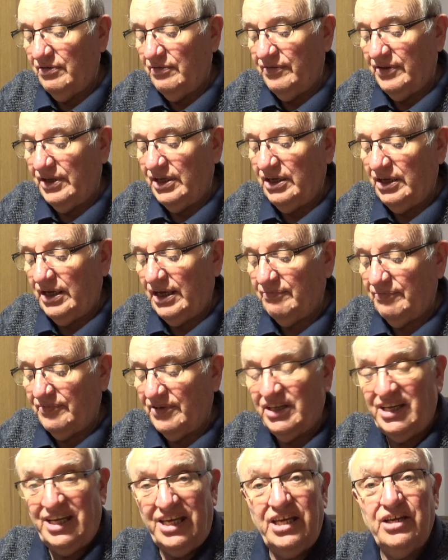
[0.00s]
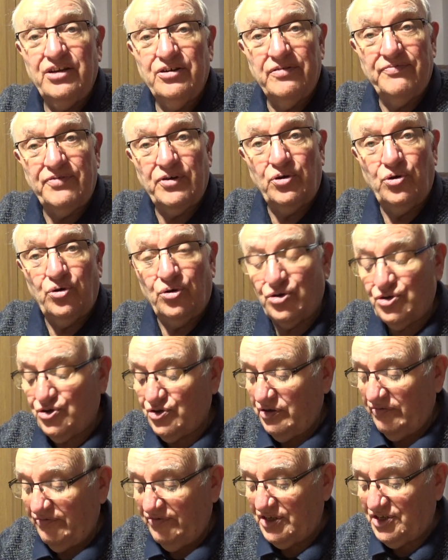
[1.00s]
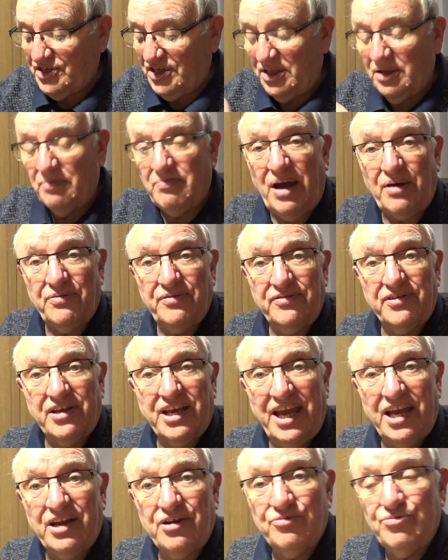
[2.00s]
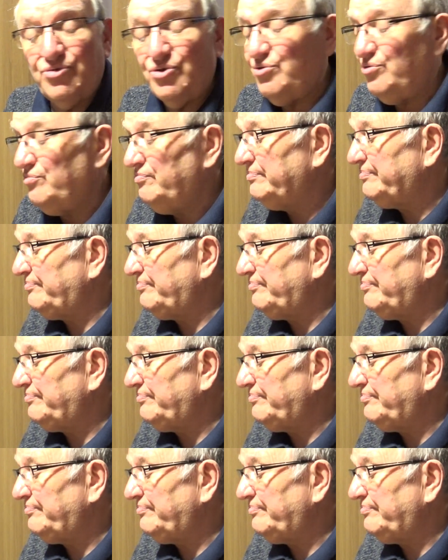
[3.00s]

the the ear of the horse fits in the mouth of the kangaroo